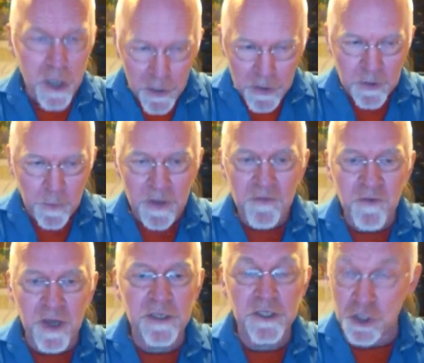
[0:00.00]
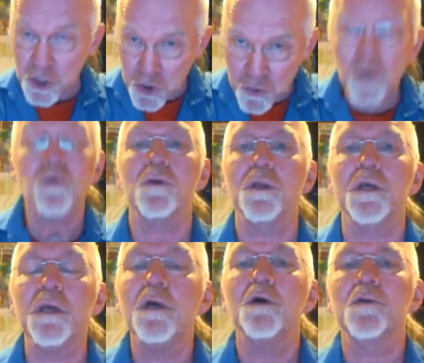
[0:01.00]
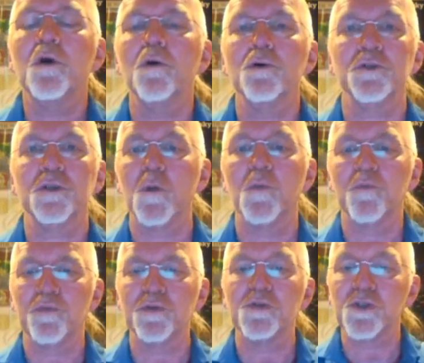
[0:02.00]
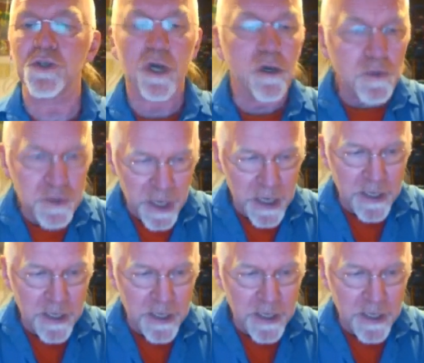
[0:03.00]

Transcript: going to be affecting strongly the horoscope of Prince Charles,